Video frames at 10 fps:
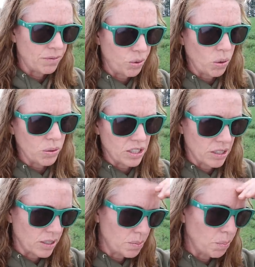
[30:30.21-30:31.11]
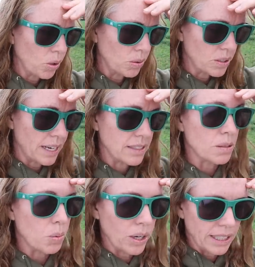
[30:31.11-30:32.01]
forage and
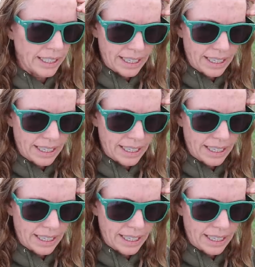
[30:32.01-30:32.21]
spoiling